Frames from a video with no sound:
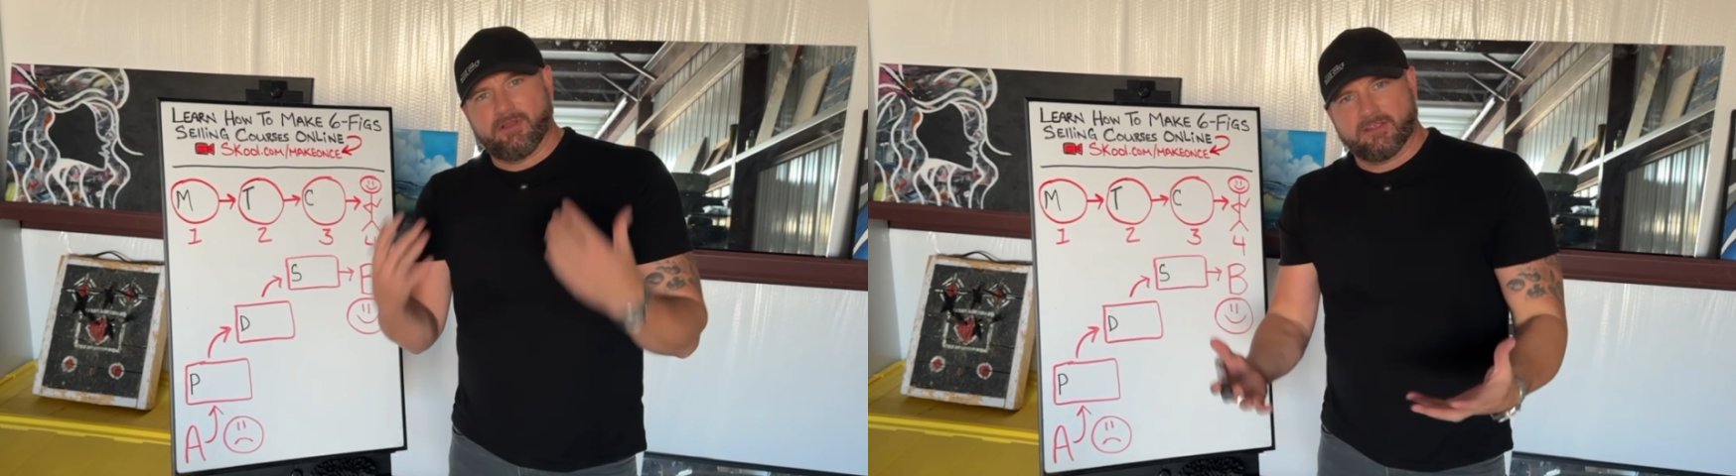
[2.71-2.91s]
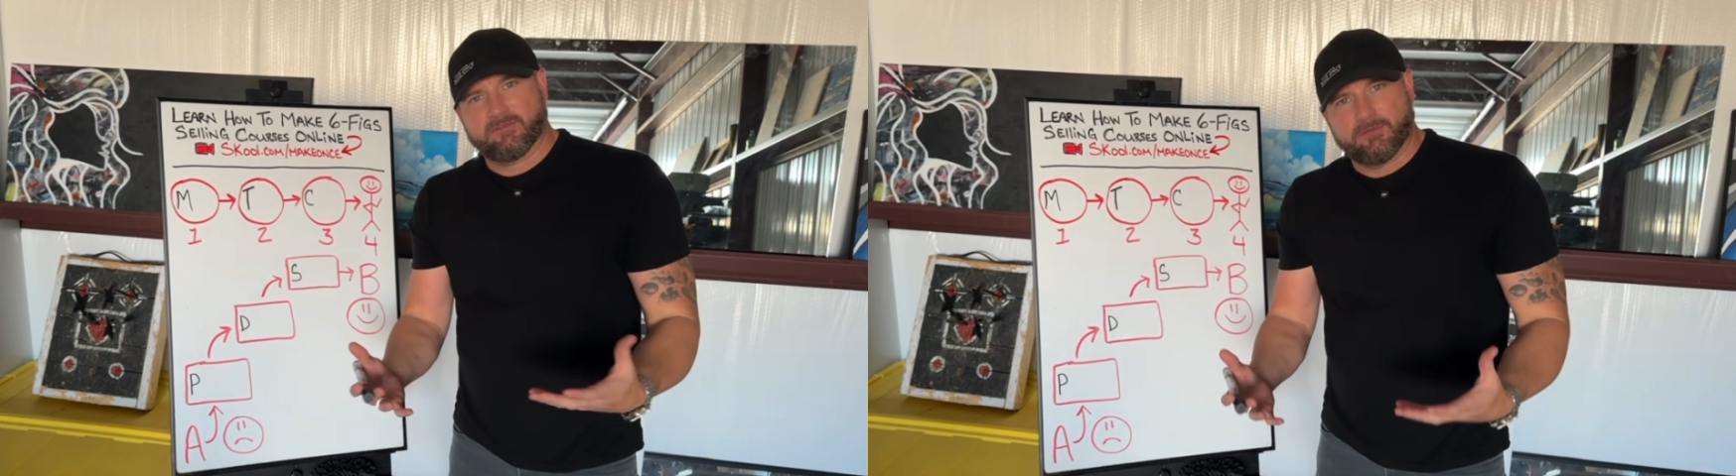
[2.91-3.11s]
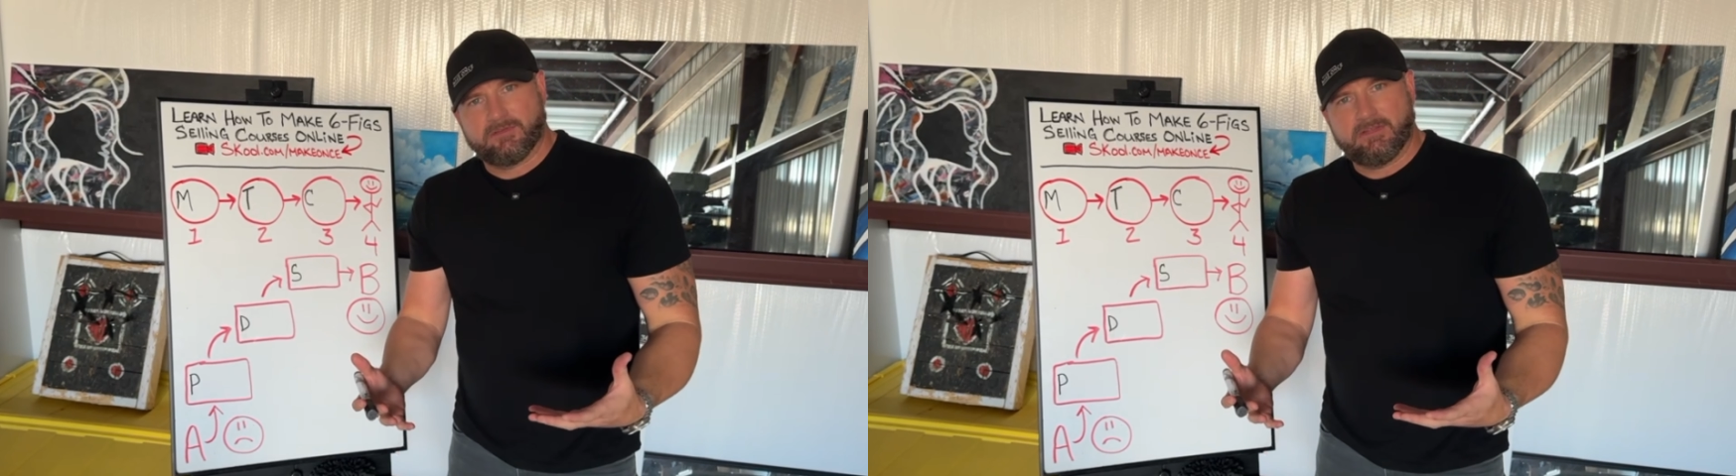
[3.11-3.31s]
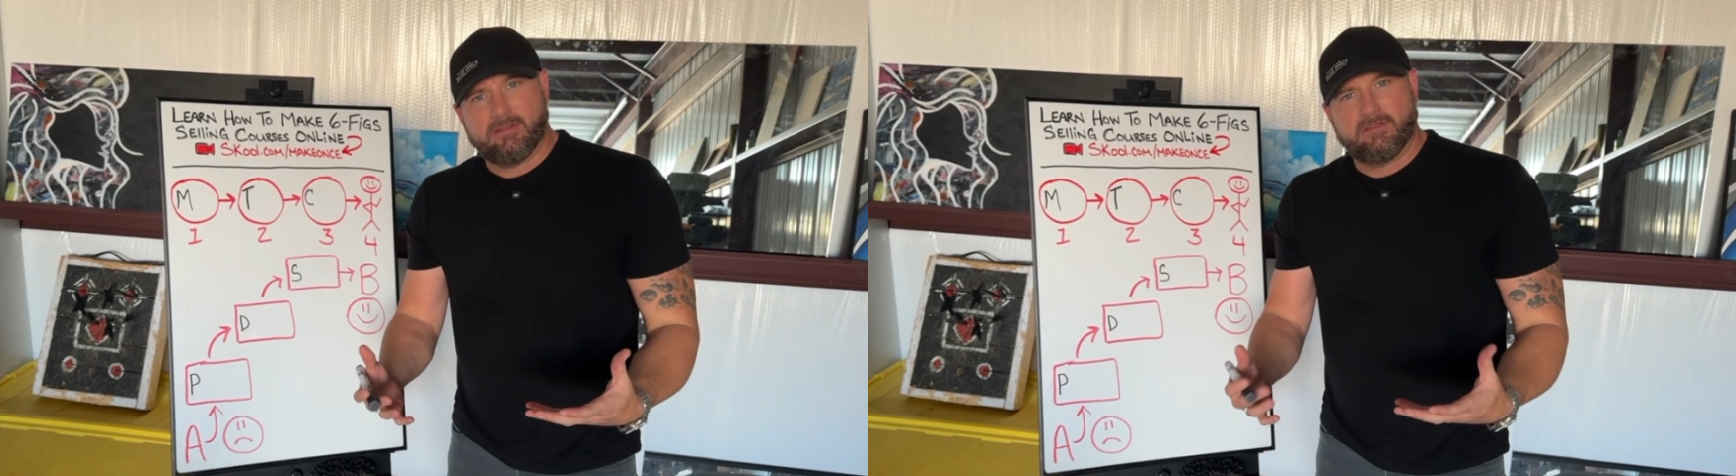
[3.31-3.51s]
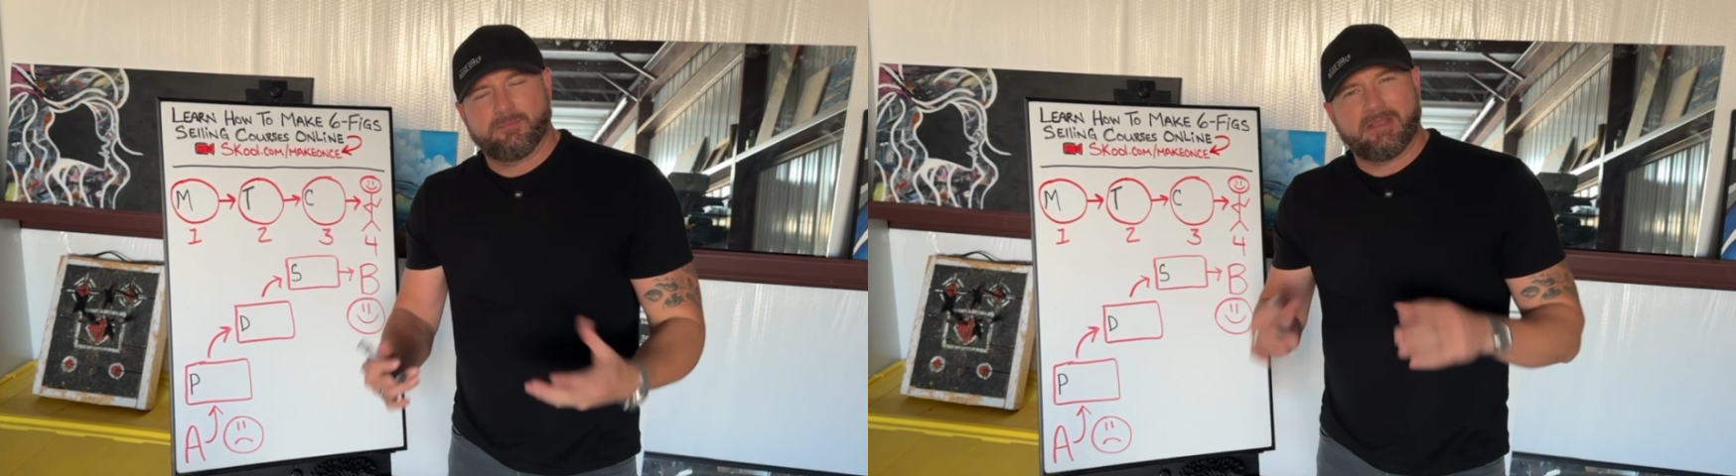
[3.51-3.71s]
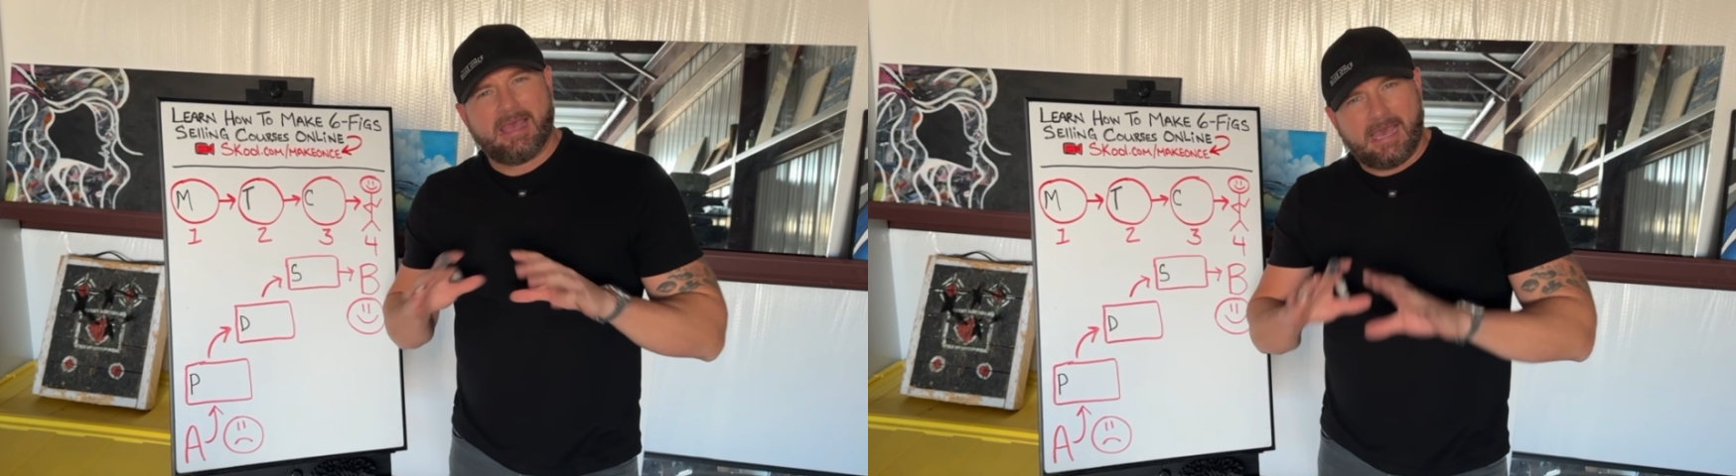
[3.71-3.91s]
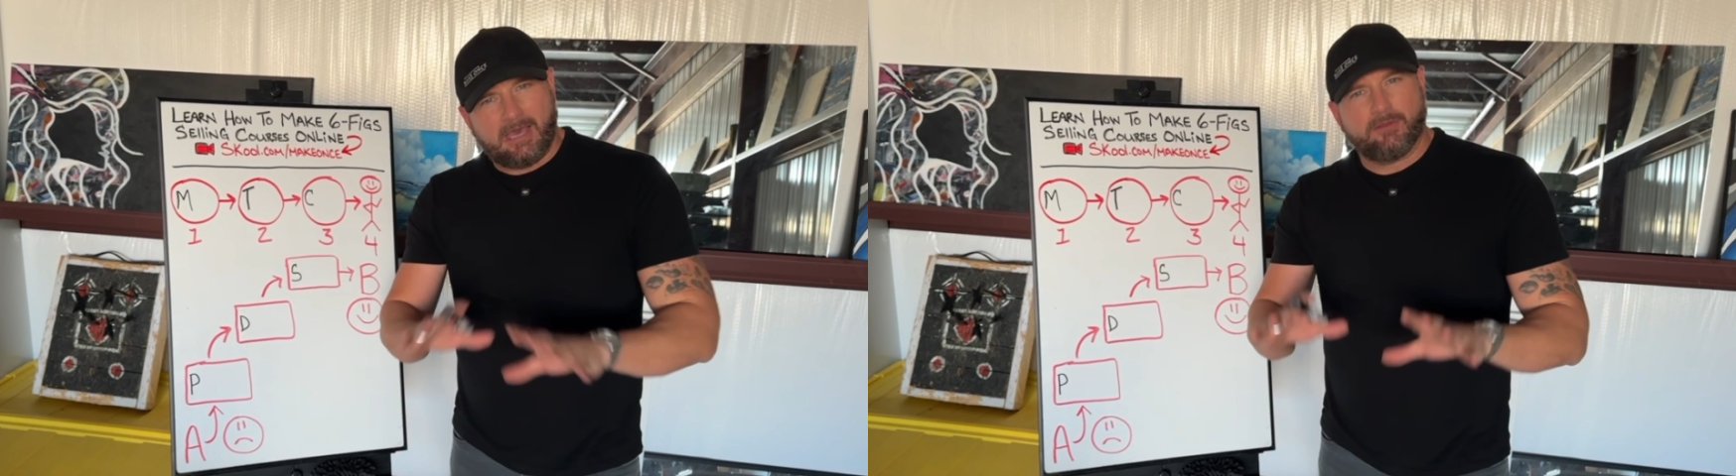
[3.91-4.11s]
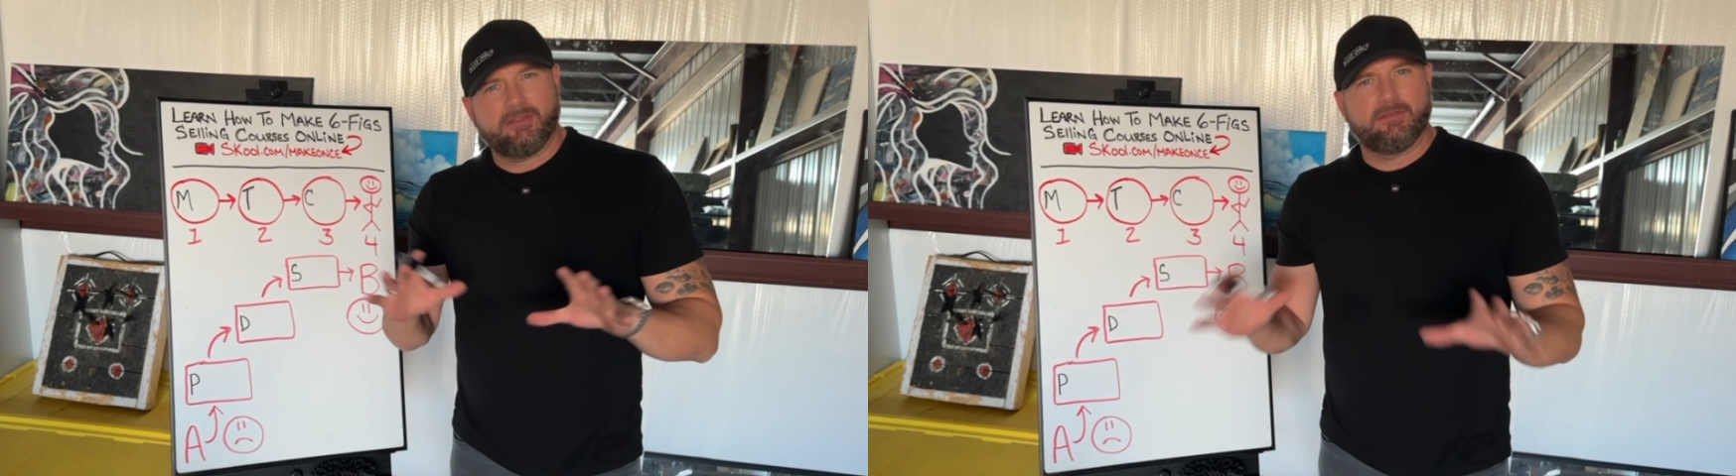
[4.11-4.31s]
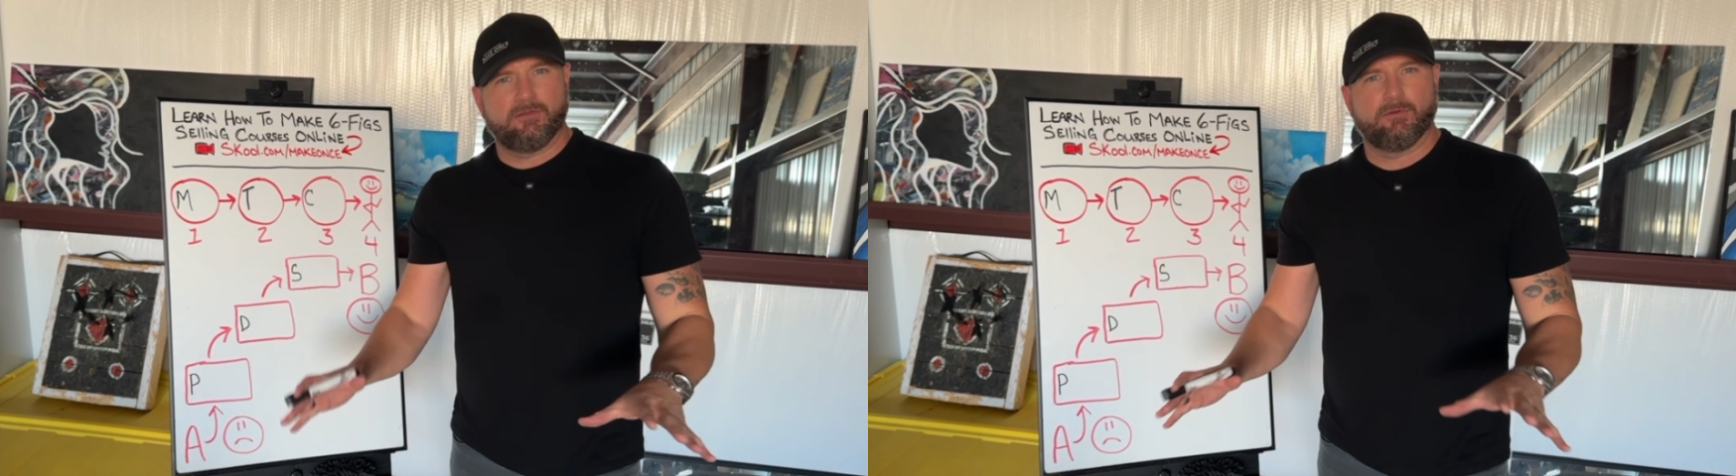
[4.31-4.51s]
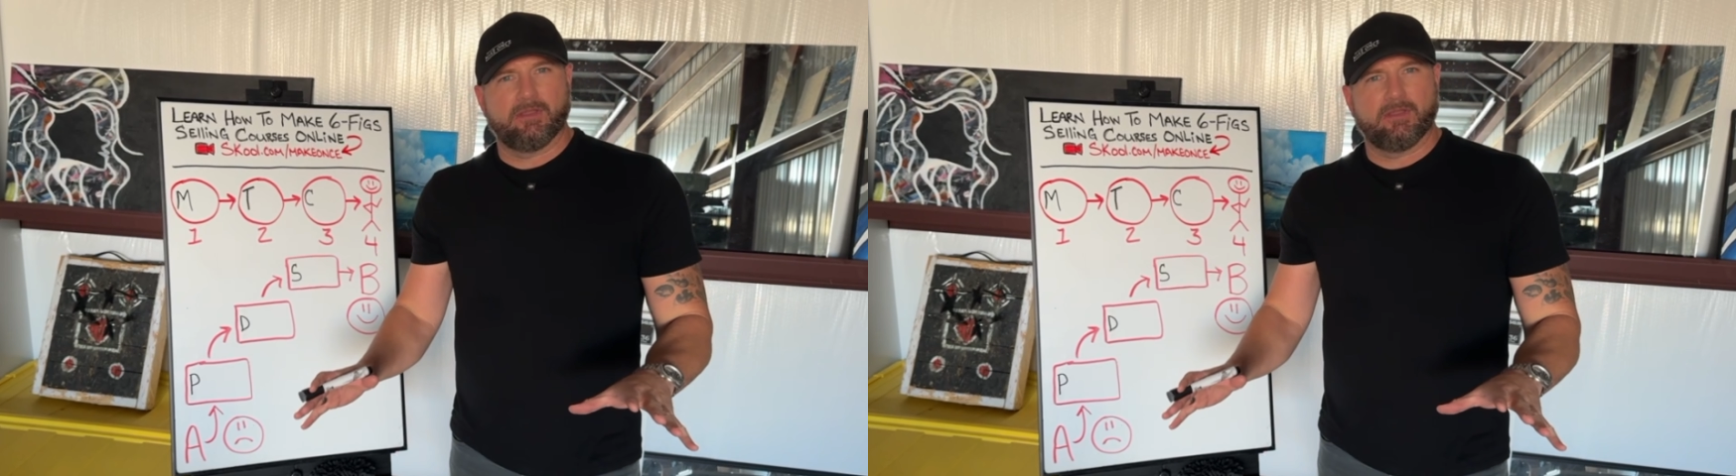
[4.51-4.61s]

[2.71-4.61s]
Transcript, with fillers: expertise, but how do you do